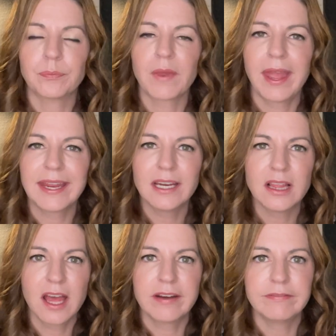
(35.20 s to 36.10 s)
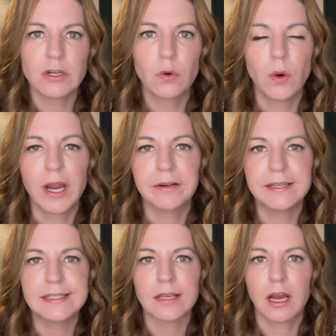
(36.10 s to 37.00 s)
I get a lot of
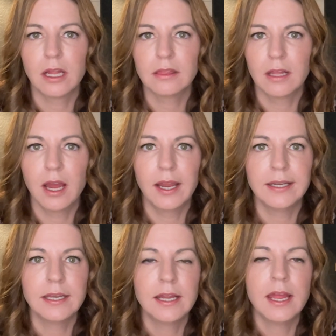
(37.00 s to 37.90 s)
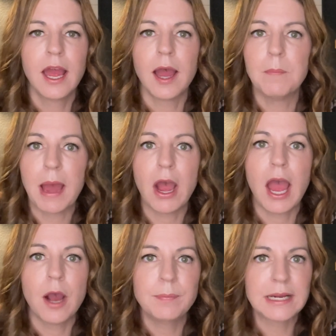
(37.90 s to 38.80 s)
inquiries online about
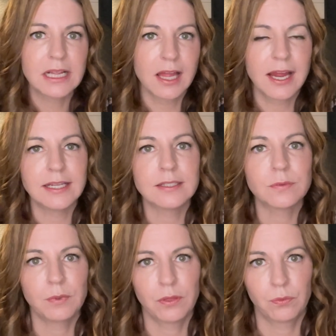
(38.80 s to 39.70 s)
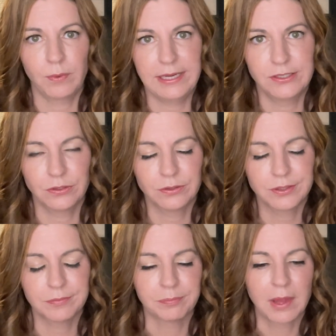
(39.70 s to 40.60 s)
helping clients with
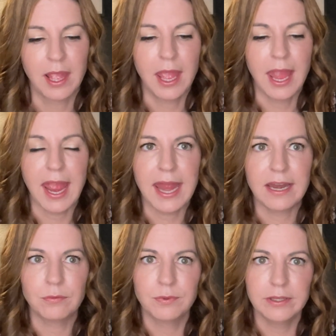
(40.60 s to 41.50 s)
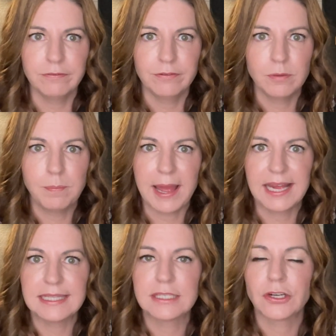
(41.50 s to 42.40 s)
rentals, and I really feel
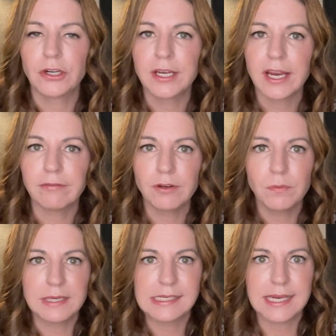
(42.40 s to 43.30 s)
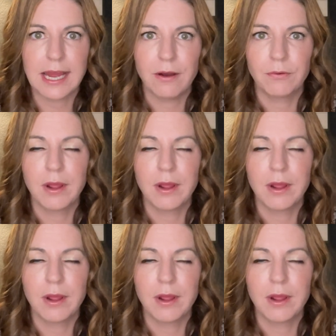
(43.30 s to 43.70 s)
bad turning everyone down.